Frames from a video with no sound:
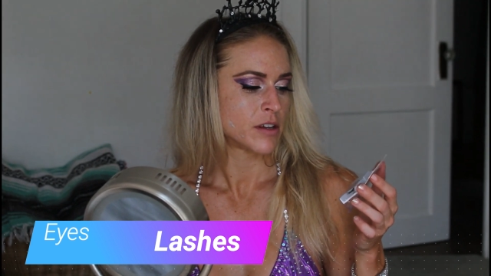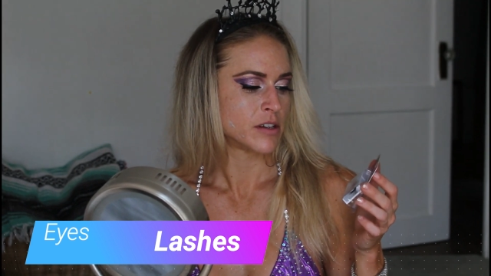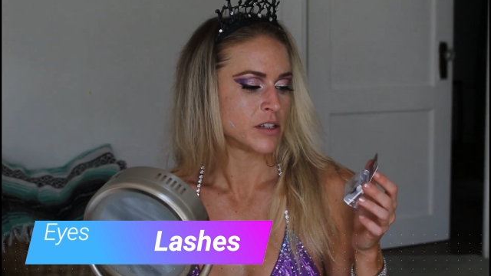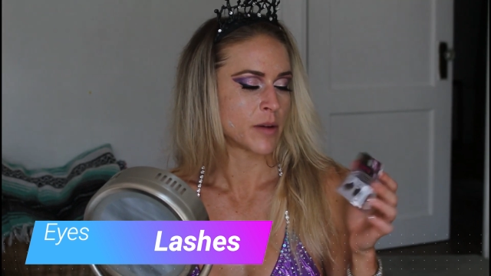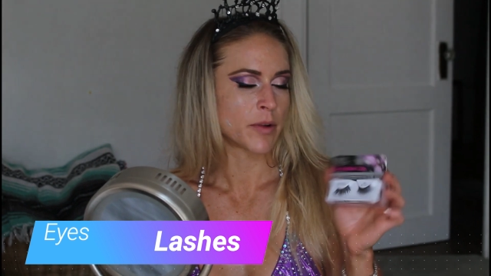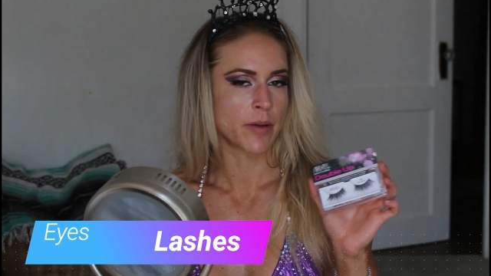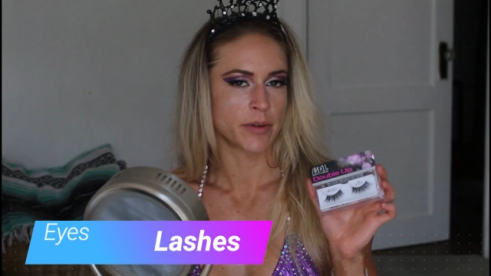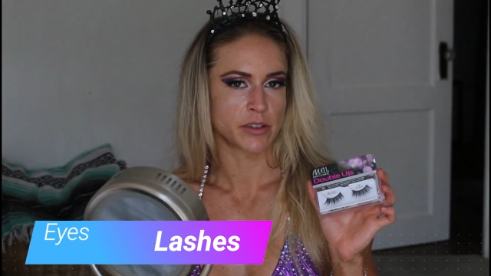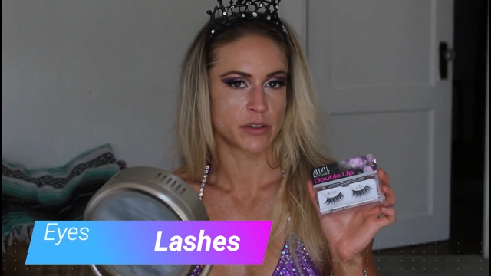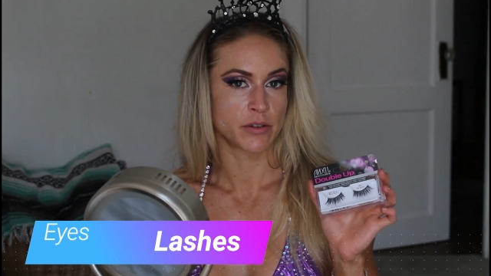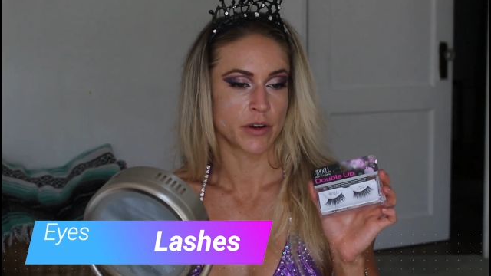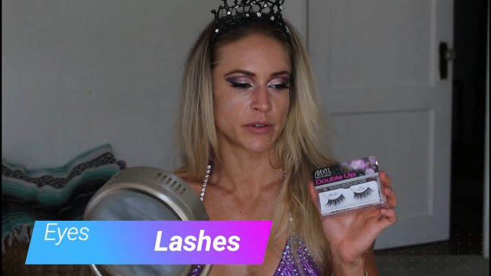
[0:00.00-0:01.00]
Double Up, it's
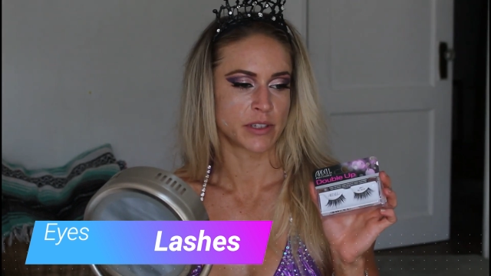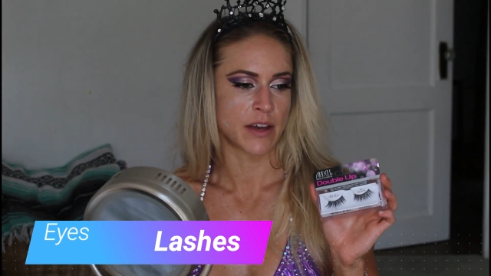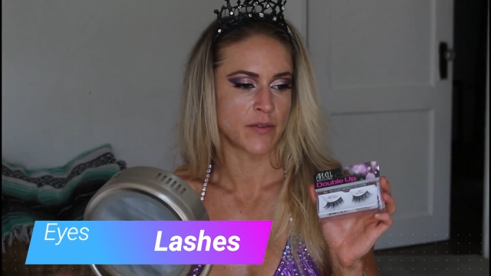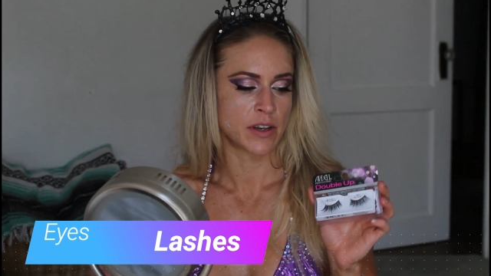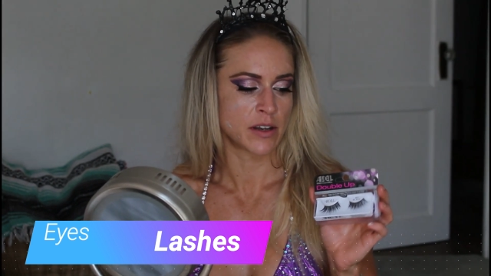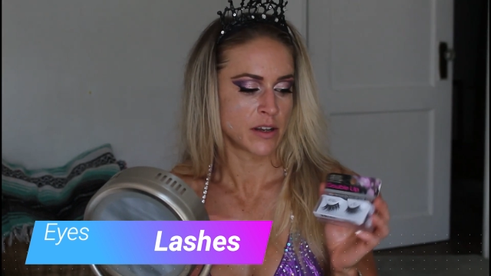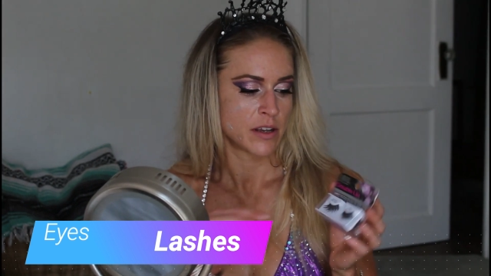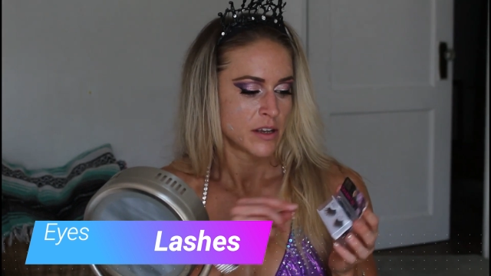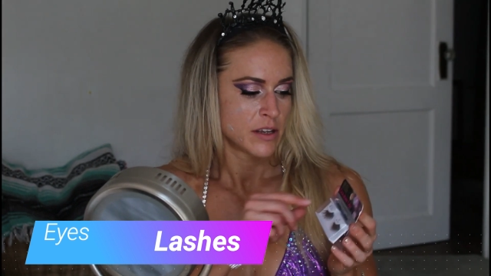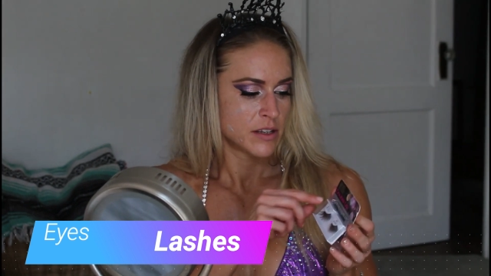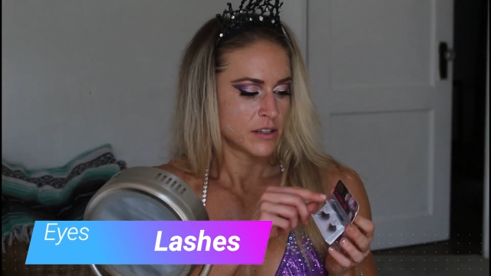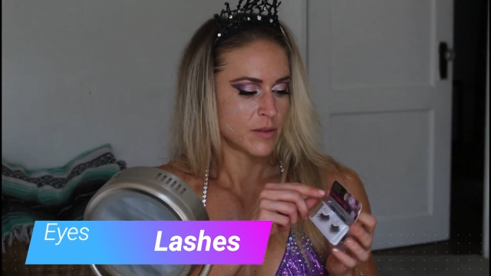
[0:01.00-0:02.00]
207.
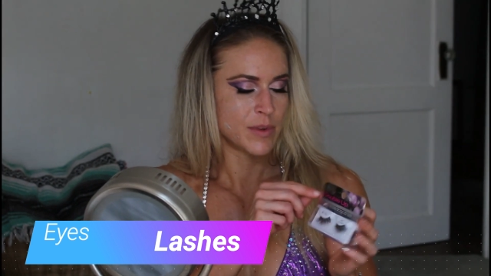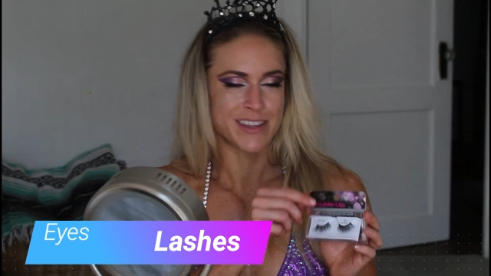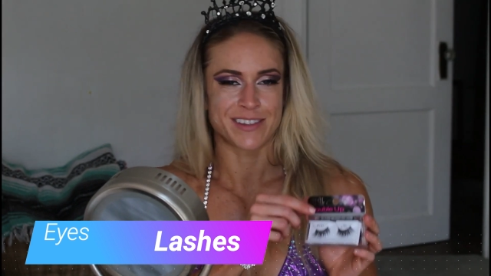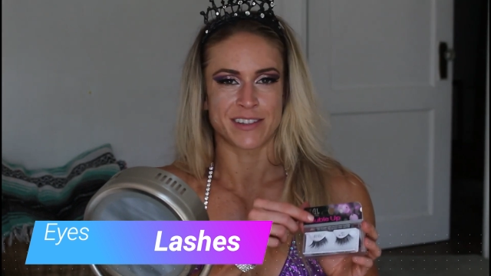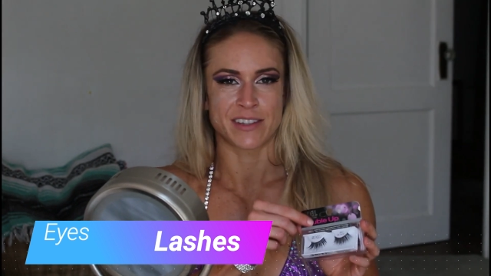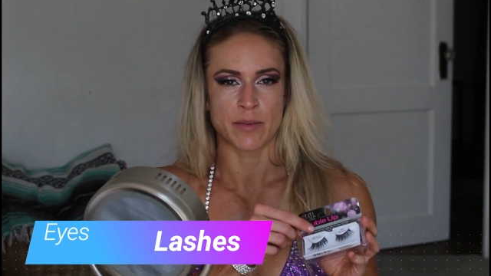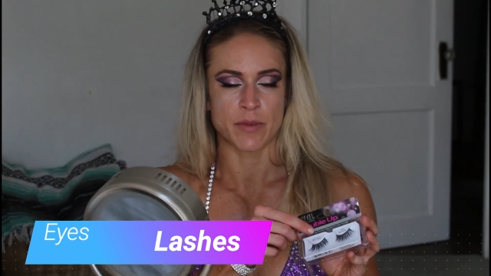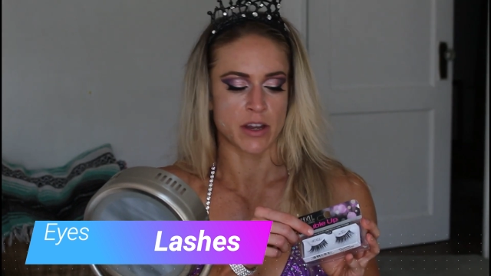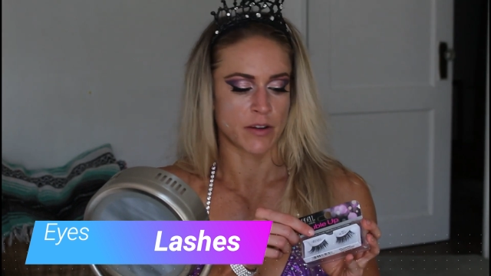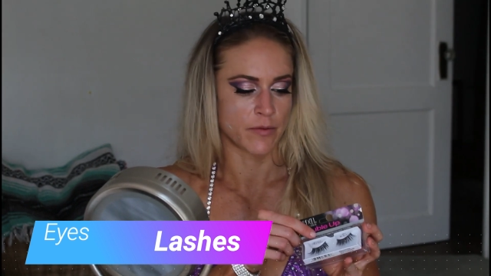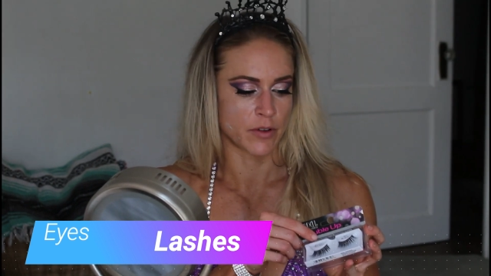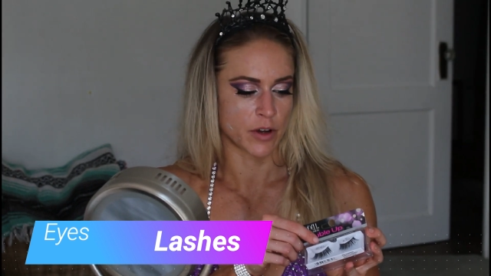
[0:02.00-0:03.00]
To me, it's the same
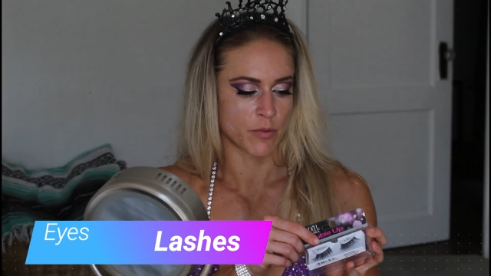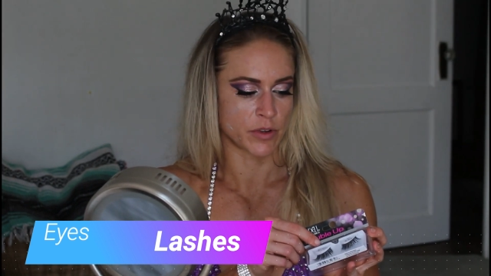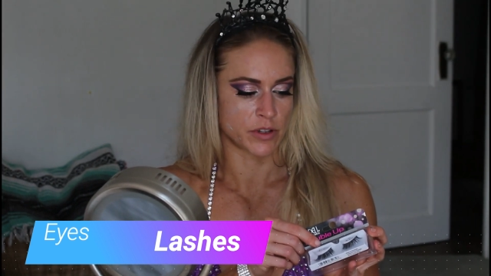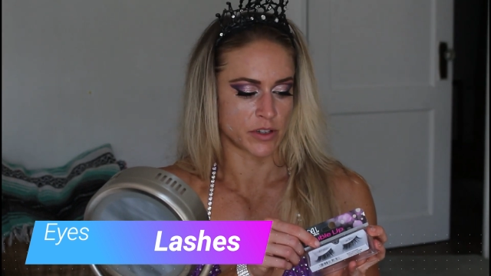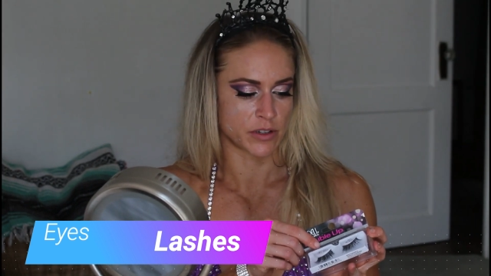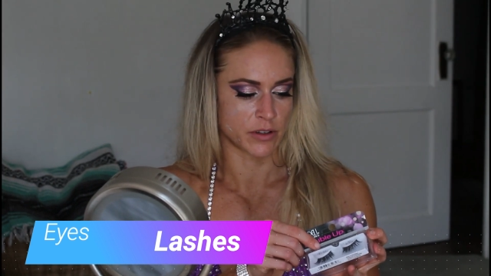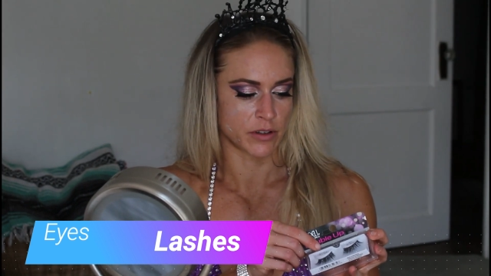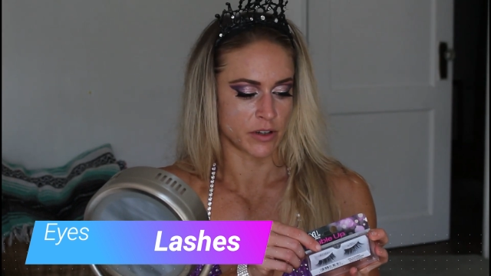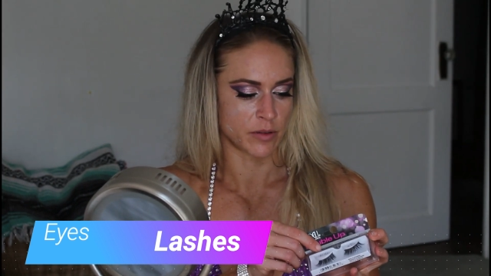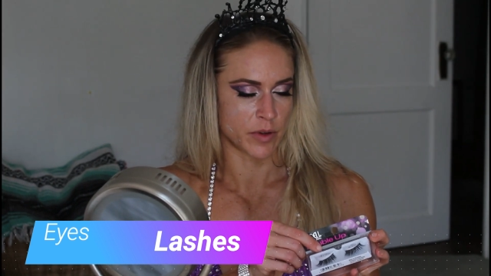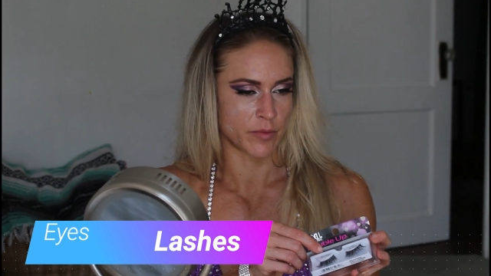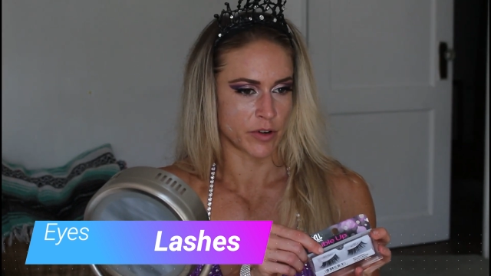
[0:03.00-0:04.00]
kind of look. One's just a
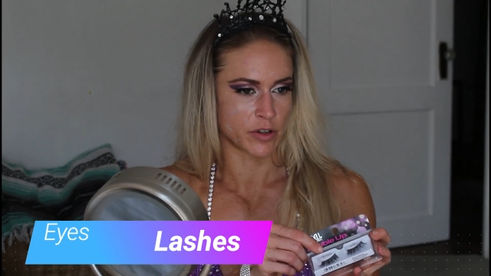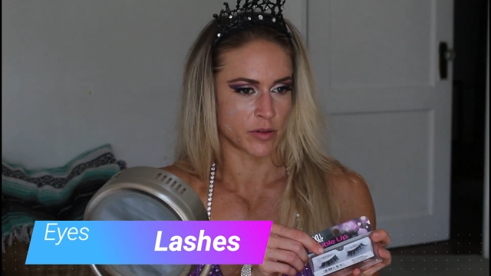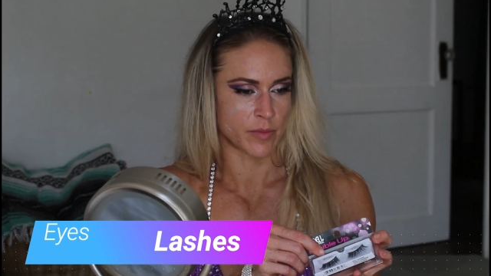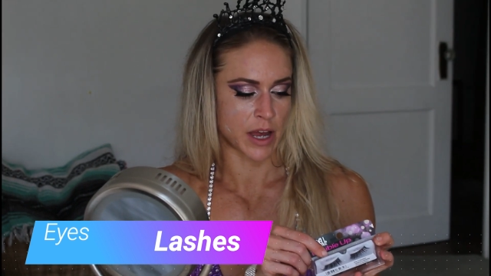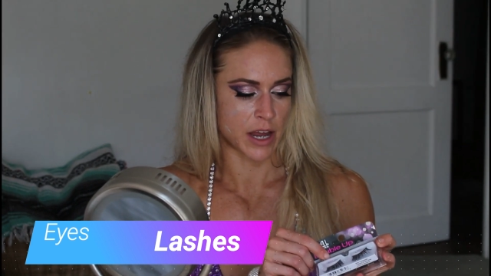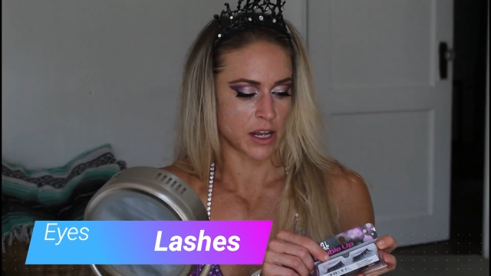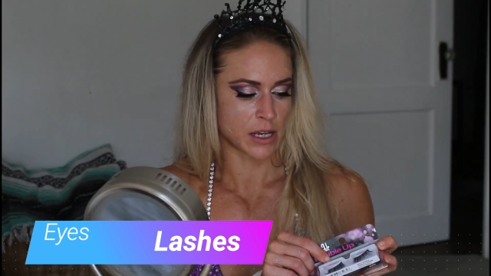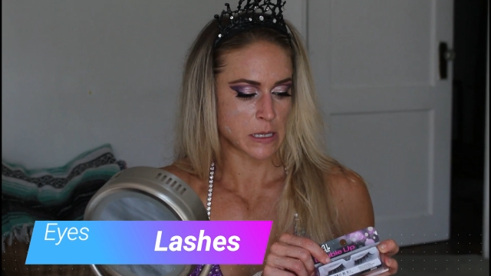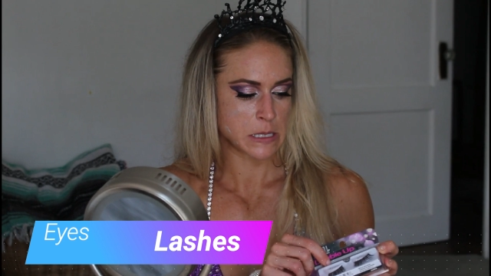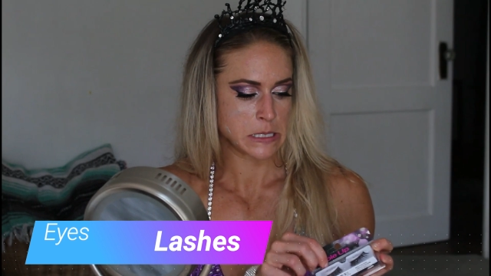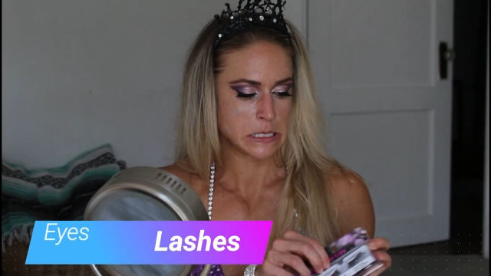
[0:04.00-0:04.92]
little bit more dramatic.